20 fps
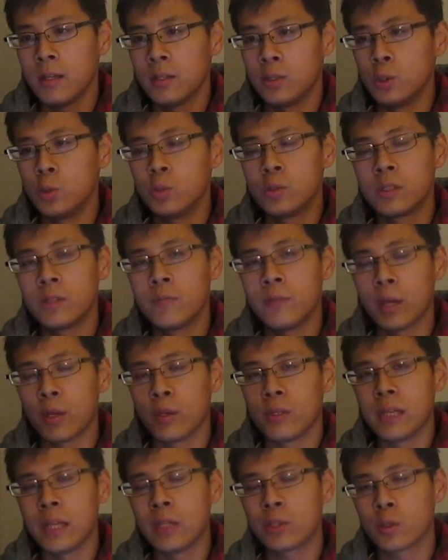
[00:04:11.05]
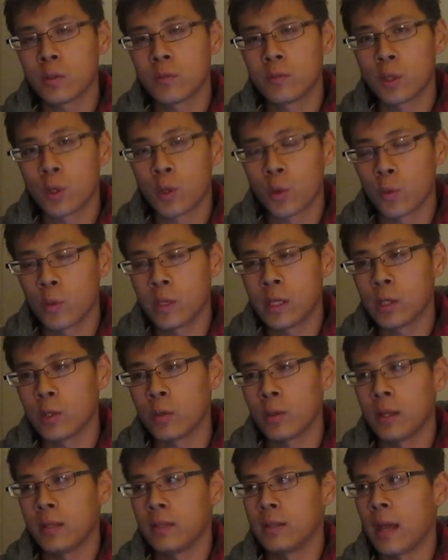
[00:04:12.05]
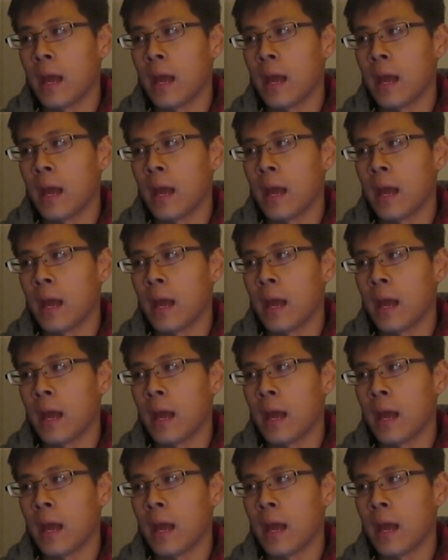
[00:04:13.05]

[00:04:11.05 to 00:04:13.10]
due to the very nature of their career and